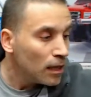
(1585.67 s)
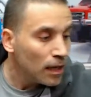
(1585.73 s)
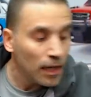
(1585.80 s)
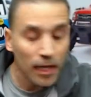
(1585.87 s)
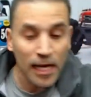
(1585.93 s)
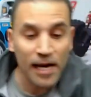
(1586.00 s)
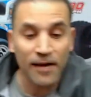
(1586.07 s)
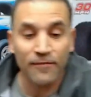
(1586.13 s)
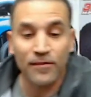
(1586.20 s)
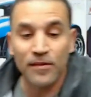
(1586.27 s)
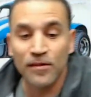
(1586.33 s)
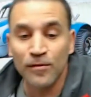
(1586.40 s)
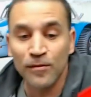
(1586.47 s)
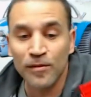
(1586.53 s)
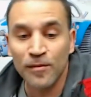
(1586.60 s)
I'll have to
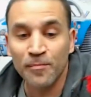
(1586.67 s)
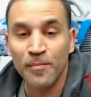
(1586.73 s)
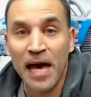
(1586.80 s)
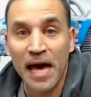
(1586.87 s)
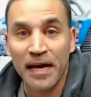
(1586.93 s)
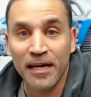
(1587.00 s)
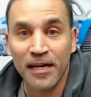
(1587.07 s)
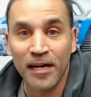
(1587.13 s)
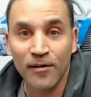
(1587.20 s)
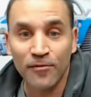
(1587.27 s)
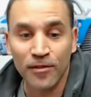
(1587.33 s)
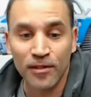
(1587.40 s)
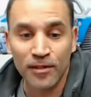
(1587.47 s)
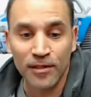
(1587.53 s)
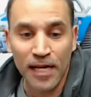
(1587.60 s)
use the back
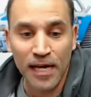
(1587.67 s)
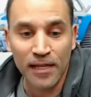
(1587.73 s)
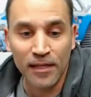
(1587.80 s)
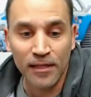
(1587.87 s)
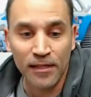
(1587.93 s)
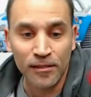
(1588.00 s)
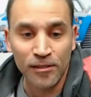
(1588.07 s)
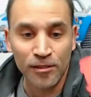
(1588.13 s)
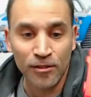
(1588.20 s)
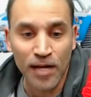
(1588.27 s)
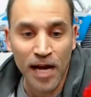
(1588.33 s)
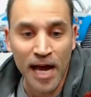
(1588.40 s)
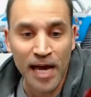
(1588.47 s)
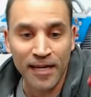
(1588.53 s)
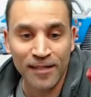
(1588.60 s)
cover of that little
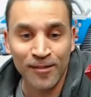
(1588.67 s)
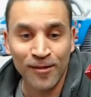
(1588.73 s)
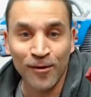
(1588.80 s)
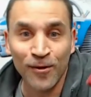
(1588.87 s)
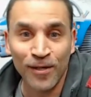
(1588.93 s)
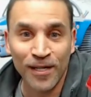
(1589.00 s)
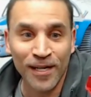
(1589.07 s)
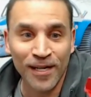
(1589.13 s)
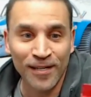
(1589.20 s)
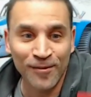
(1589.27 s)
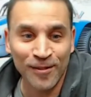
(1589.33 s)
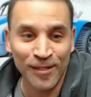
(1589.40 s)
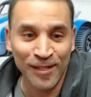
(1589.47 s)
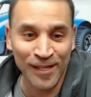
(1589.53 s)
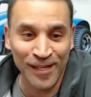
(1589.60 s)
track toy
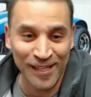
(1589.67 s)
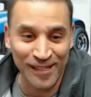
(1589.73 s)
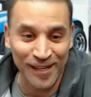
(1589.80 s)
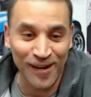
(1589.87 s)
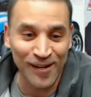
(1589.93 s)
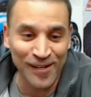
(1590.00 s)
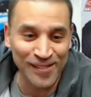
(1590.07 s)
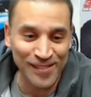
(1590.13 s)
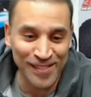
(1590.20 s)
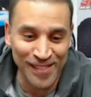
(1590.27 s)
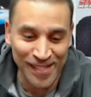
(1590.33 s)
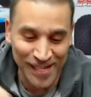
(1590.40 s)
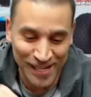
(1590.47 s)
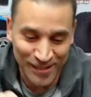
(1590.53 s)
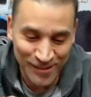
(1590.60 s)
at
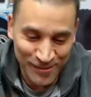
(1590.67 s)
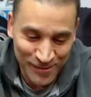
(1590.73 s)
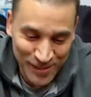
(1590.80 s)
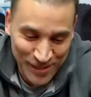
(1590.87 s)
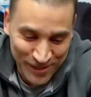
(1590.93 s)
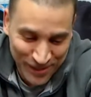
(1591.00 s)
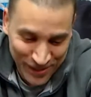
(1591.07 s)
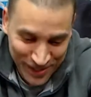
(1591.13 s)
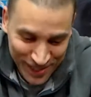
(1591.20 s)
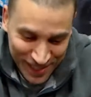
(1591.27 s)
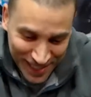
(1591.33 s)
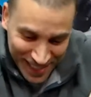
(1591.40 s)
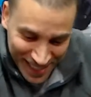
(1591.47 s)
RC I reviewed.